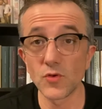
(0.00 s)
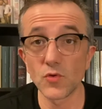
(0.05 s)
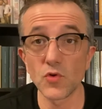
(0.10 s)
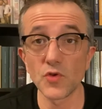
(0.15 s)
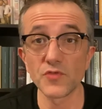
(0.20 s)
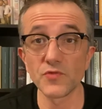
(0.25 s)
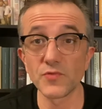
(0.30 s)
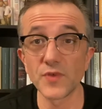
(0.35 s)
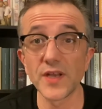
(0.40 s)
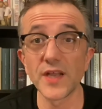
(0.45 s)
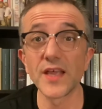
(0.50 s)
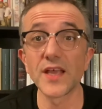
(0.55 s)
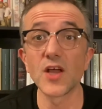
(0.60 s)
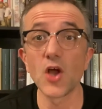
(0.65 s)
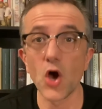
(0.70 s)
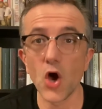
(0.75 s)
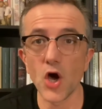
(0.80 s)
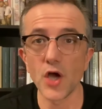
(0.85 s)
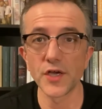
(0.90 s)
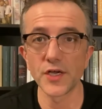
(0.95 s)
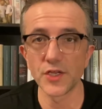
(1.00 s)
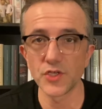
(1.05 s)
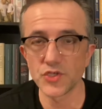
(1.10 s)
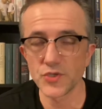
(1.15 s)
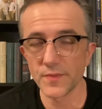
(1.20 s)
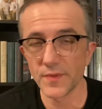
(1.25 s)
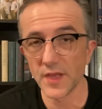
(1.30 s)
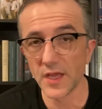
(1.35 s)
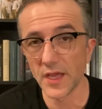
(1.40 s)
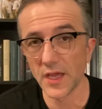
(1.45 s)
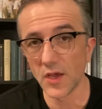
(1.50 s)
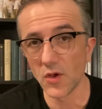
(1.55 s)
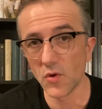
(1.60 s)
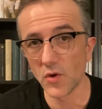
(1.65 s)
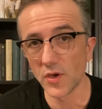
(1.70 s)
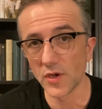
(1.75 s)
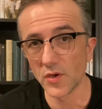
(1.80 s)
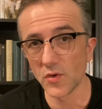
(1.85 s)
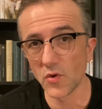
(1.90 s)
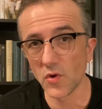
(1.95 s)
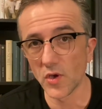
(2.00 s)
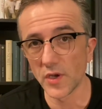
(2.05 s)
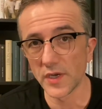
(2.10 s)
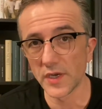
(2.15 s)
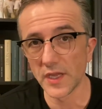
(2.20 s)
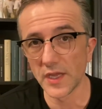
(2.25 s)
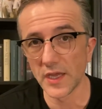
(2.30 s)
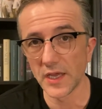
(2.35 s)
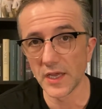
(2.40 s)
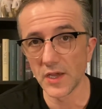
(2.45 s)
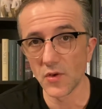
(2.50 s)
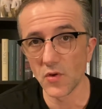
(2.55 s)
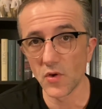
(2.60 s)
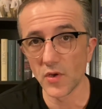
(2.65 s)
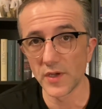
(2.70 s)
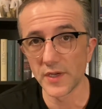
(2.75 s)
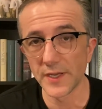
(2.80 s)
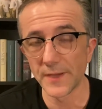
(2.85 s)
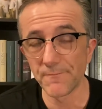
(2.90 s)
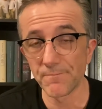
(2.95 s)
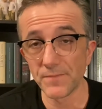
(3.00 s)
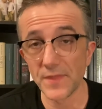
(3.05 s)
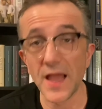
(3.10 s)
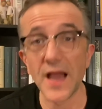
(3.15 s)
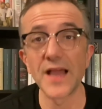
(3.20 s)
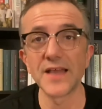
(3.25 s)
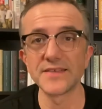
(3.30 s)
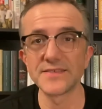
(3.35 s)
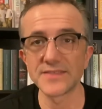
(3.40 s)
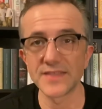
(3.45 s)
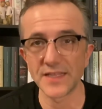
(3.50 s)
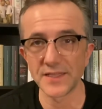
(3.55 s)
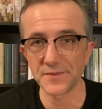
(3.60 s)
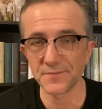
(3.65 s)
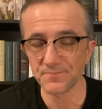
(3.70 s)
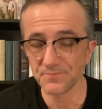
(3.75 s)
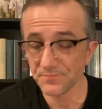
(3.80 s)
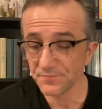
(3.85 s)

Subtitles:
really carnage on Iceland.